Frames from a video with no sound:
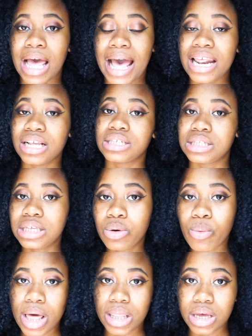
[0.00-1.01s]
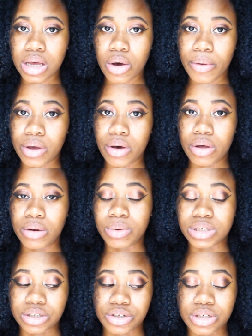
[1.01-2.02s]
I had a sleek wet look going on,
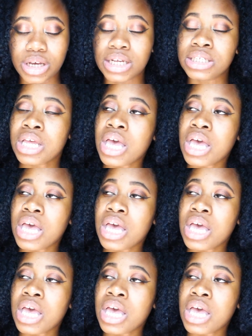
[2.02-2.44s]
which I'll show you guys.